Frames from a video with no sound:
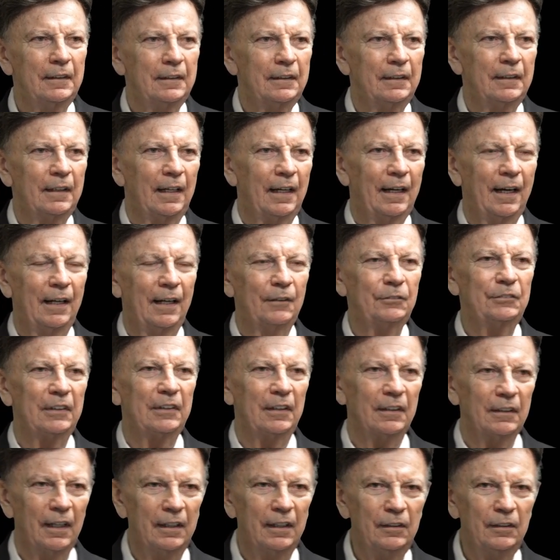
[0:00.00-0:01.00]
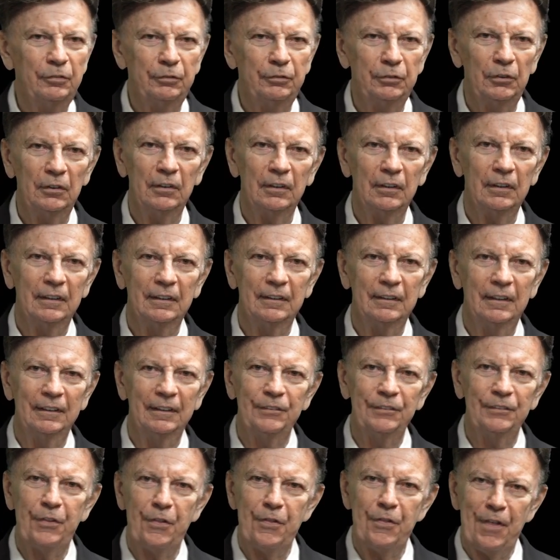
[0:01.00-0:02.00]
How delightful
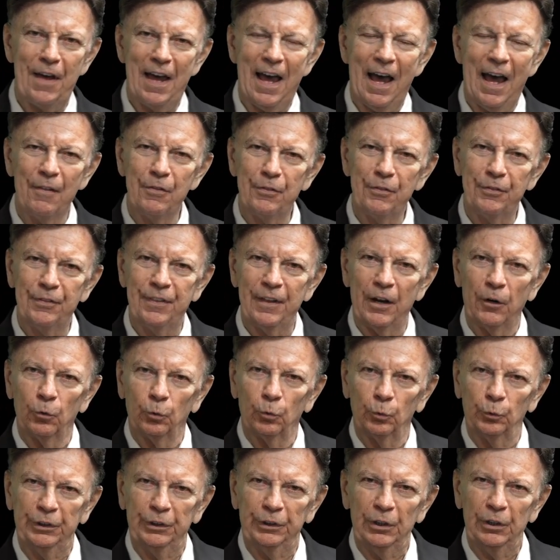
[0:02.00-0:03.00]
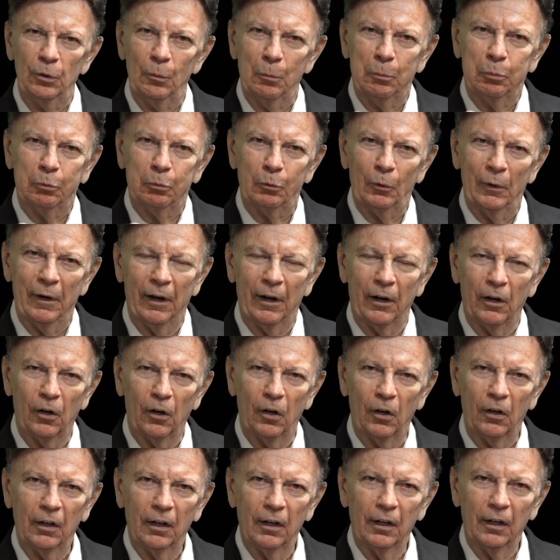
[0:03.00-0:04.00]
is that? That real
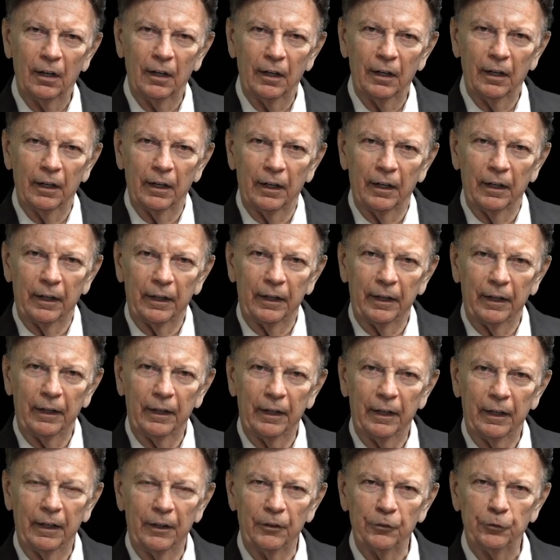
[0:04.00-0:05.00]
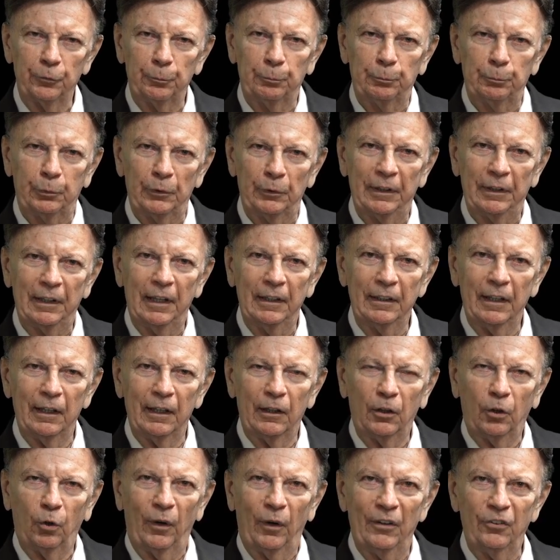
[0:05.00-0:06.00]
prayer is bringing a
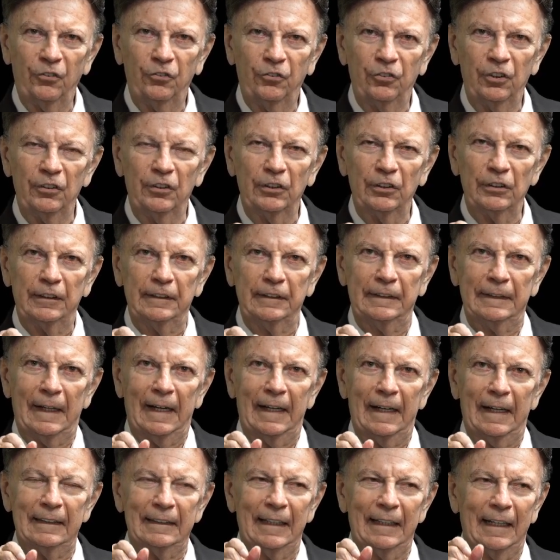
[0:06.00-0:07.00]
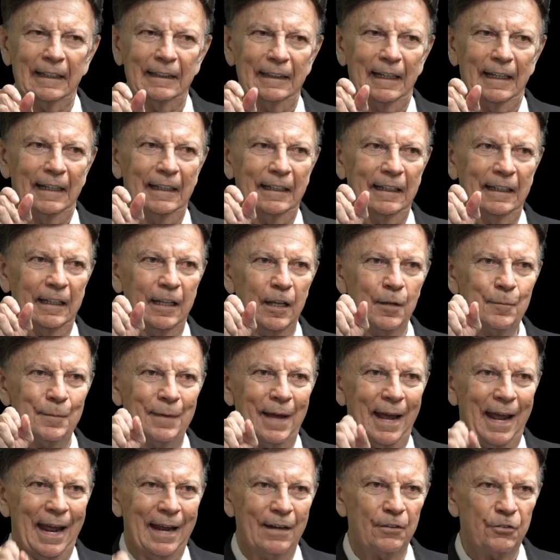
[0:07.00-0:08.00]
question to God and letting Him
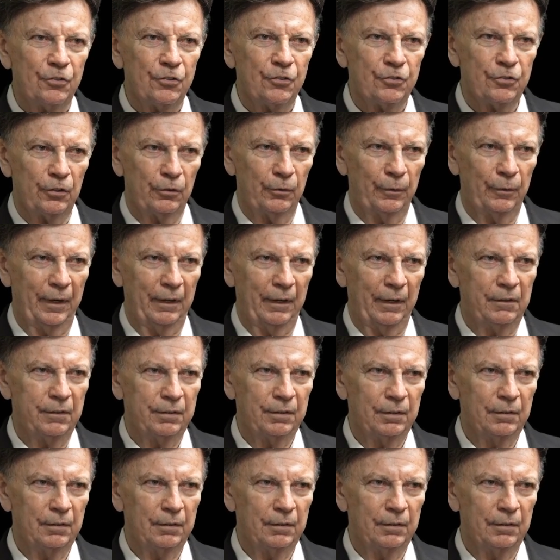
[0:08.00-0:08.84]
answer it.